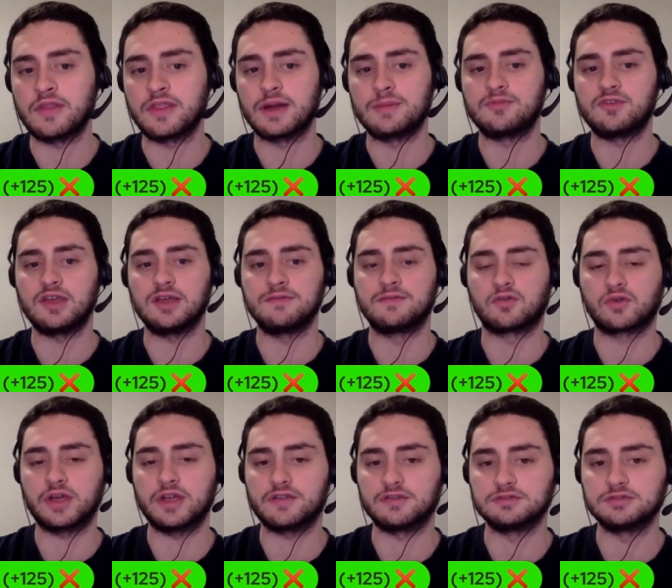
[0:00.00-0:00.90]
ended up seeing
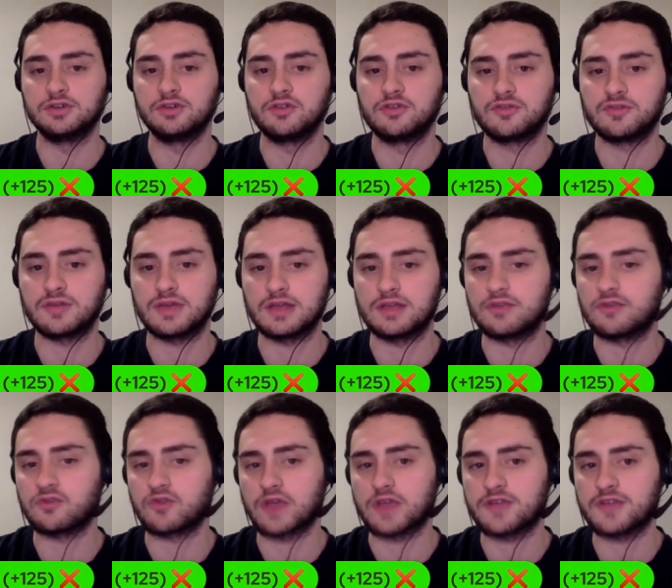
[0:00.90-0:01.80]
Variz lose in
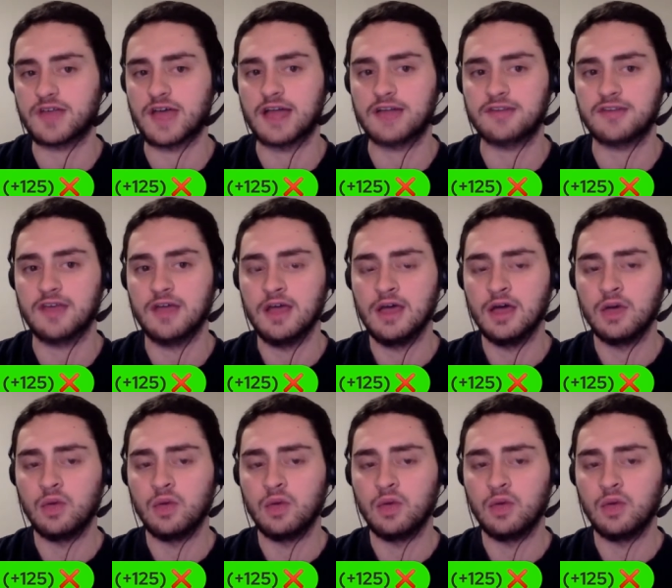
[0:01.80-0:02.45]
straight sets.